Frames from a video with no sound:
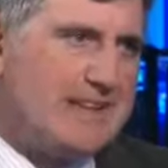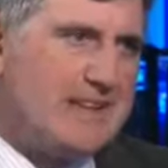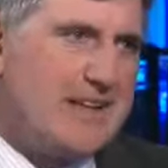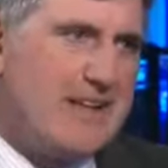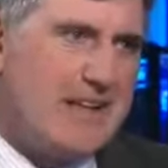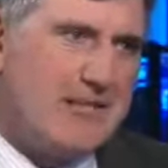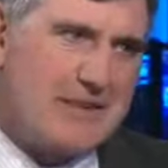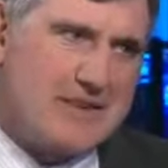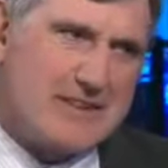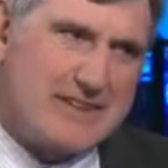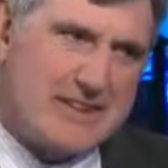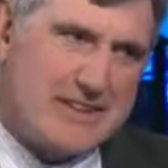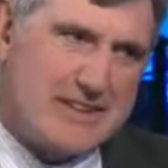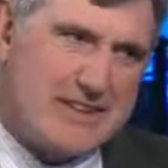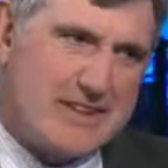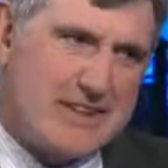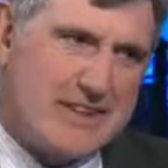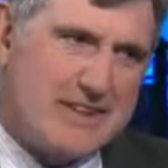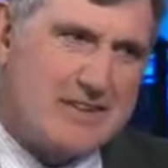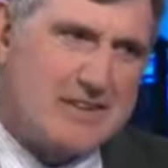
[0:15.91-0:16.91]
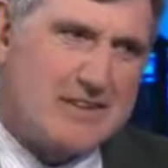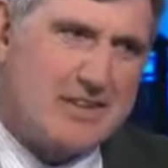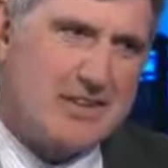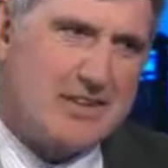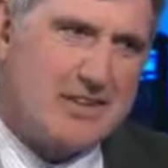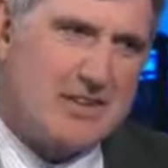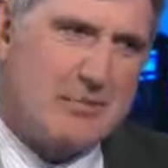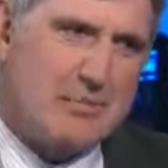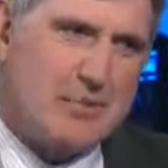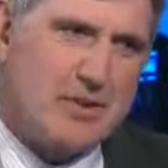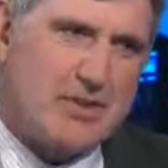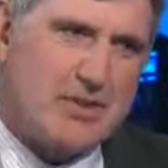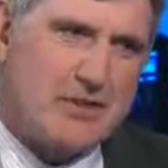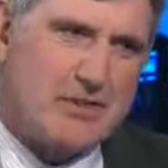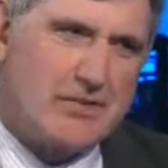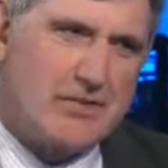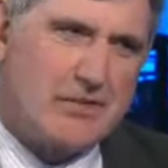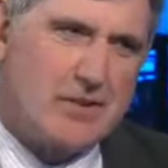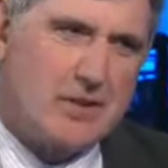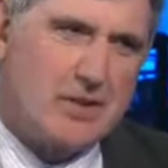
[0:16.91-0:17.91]
I haven't seen this kind of pressure
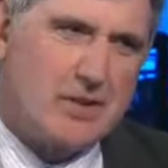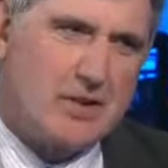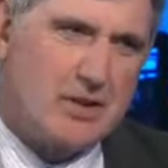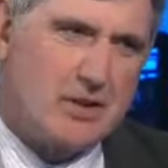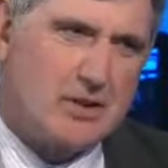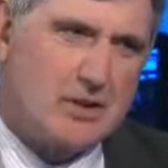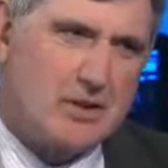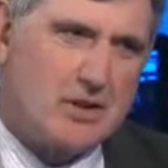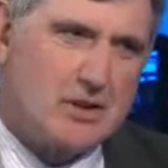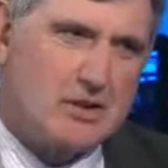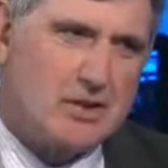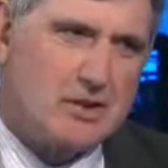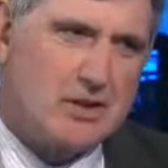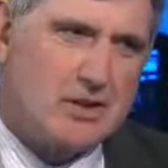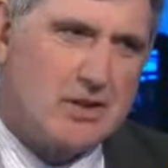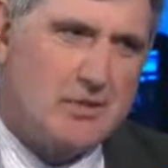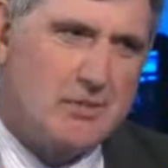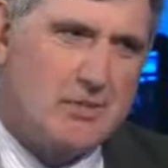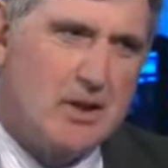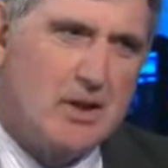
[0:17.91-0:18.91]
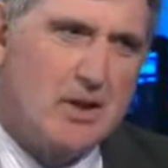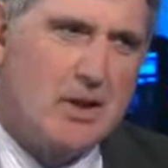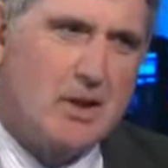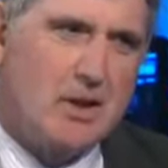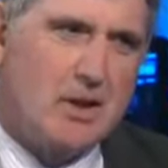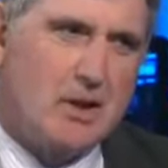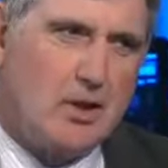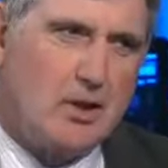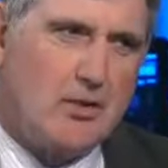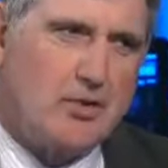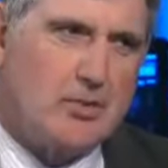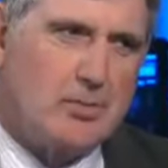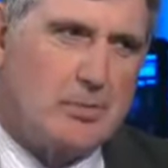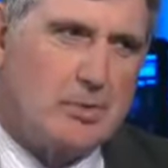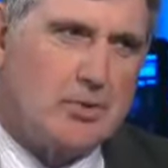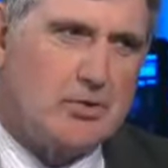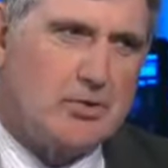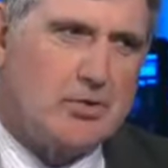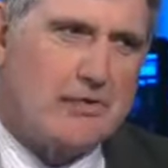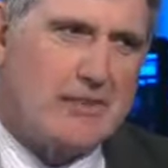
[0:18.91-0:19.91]
for a long, long time on the
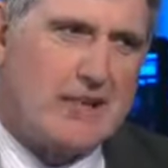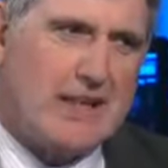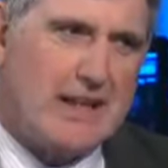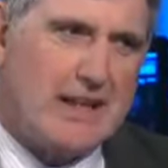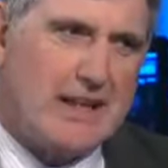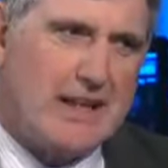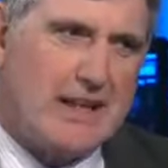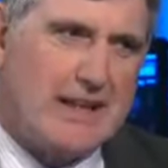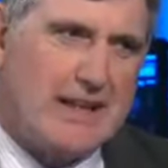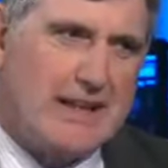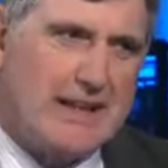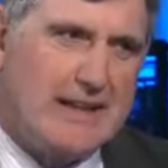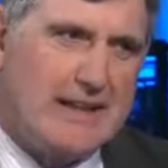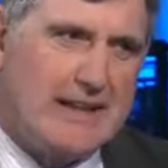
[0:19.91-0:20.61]
port of Calais.